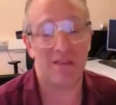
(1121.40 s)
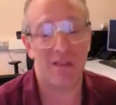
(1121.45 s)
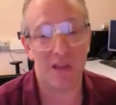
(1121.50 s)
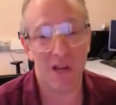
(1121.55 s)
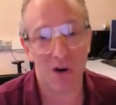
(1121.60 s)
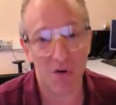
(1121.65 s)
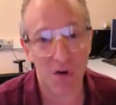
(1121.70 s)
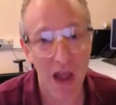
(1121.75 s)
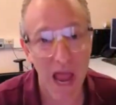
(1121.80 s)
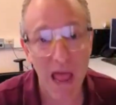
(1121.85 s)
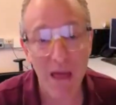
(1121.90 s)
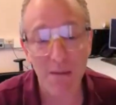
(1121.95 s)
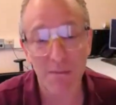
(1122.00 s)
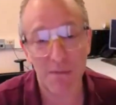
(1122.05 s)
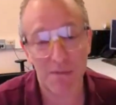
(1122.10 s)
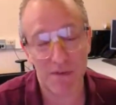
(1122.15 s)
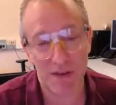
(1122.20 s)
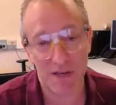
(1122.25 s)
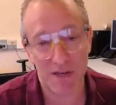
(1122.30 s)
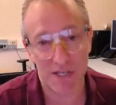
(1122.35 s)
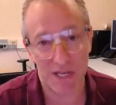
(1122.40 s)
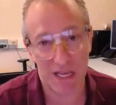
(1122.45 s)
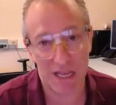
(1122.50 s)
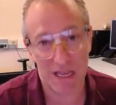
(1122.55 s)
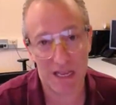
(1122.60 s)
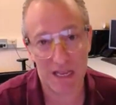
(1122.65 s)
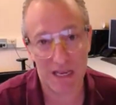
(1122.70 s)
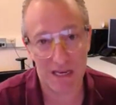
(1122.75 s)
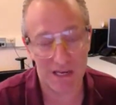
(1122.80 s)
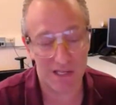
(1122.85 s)
the crab
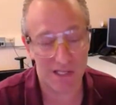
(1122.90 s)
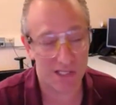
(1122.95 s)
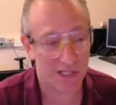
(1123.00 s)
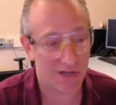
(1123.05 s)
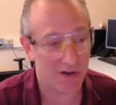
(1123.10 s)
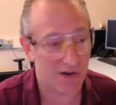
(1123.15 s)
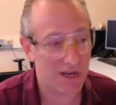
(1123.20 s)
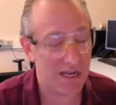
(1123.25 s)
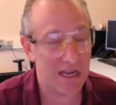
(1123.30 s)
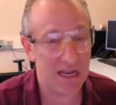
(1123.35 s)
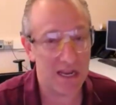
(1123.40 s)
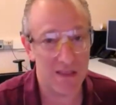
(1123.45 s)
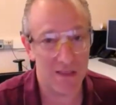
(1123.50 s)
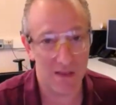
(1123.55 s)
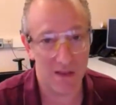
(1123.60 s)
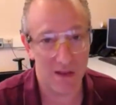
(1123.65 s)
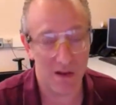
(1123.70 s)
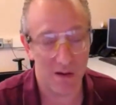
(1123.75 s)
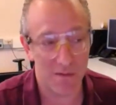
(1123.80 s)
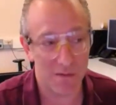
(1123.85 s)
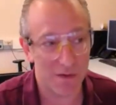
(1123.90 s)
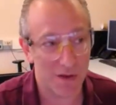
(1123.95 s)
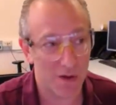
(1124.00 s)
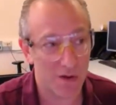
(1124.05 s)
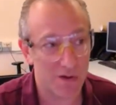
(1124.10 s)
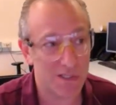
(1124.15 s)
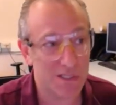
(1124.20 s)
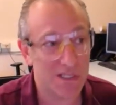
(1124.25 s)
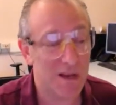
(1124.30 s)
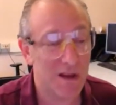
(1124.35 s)
fishing industry in the Gulf
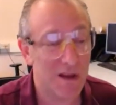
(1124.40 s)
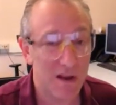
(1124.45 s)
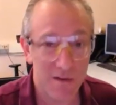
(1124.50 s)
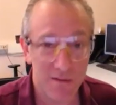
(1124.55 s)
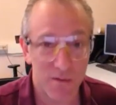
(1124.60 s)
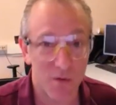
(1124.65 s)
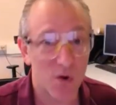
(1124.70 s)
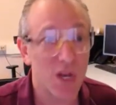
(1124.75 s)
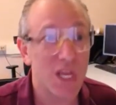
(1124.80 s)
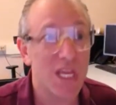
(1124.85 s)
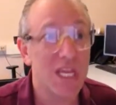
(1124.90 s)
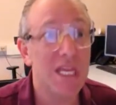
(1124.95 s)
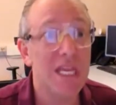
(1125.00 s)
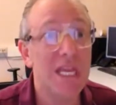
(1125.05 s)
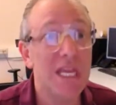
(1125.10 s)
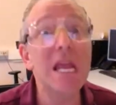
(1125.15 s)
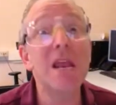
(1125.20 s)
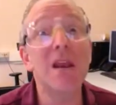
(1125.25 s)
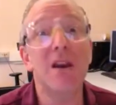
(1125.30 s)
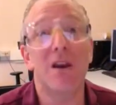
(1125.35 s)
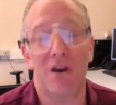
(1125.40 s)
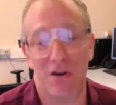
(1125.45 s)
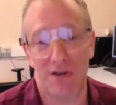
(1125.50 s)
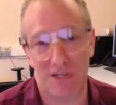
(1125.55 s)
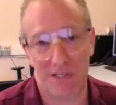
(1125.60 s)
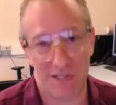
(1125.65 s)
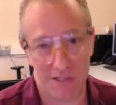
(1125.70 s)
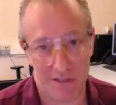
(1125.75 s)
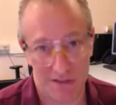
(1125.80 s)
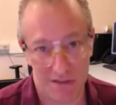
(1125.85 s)
Coast for
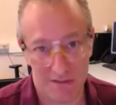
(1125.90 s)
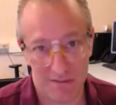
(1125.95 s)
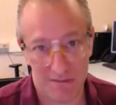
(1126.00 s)
years.